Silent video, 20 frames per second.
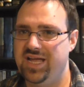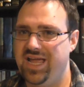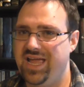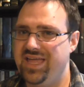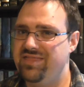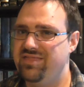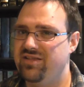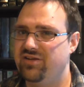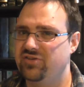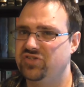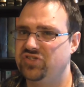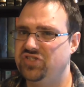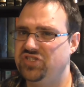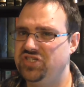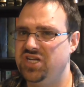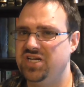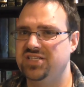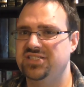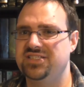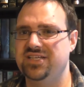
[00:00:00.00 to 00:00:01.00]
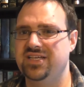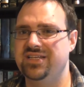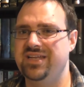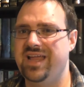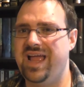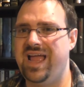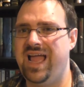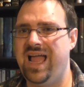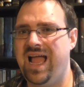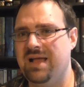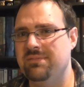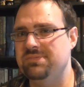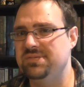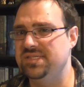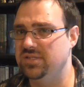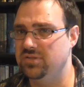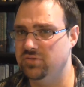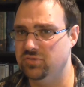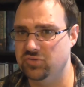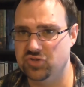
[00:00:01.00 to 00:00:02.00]
and they're just an
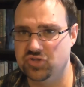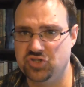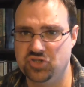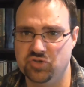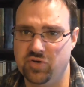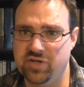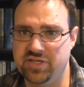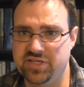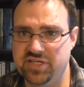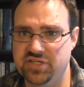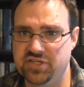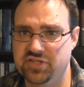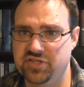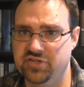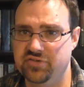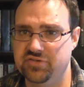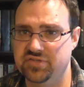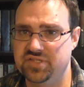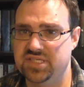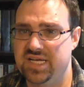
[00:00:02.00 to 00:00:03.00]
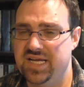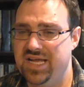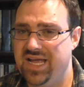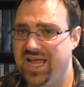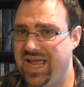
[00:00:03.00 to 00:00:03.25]
absolute joy to use.